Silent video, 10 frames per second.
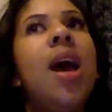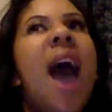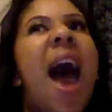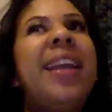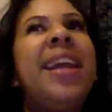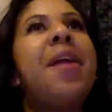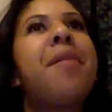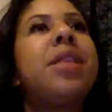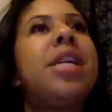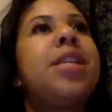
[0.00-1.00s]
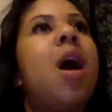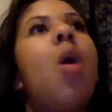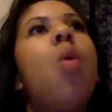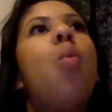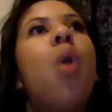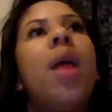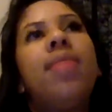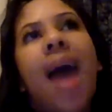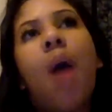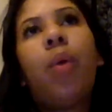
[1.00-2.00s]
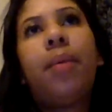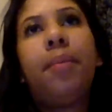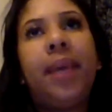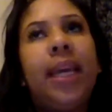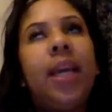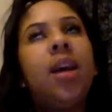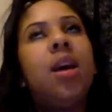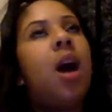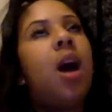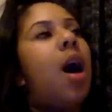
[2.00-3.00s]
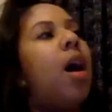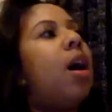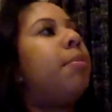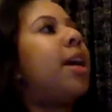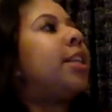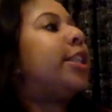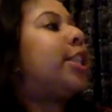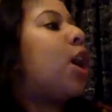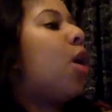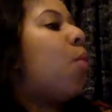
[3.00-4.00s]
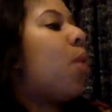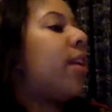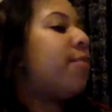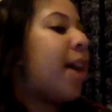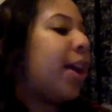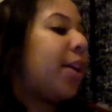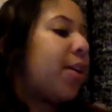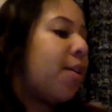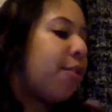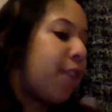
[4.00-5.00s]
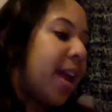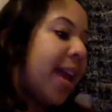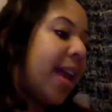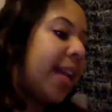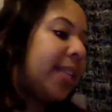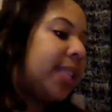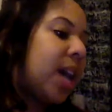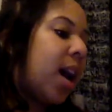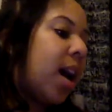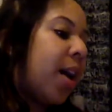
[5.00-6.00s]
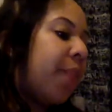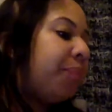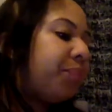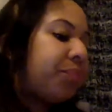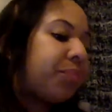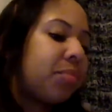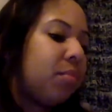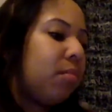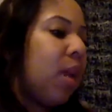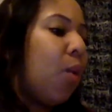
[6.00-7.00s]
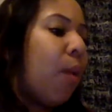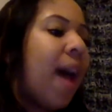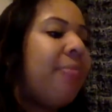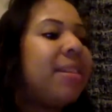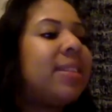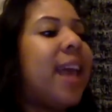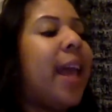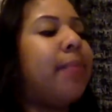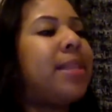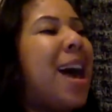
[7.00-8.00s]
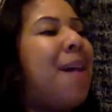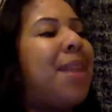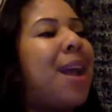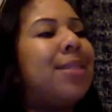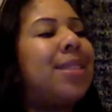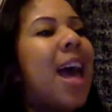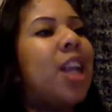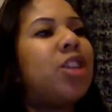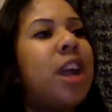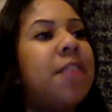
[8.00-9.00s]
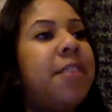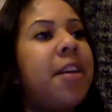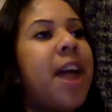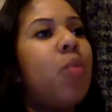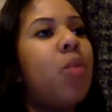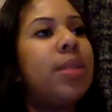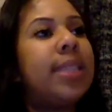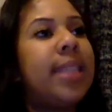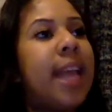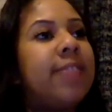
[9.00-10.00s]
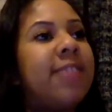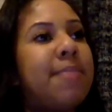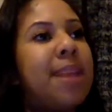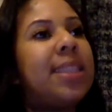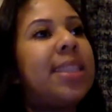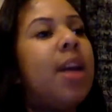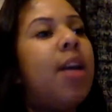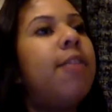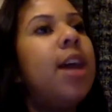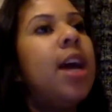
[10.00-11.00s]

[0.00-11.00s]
i didn't really know what that would be um, and so one of my girlfriends, um, around the same time that I was kind of trying to figure out what was next for myself,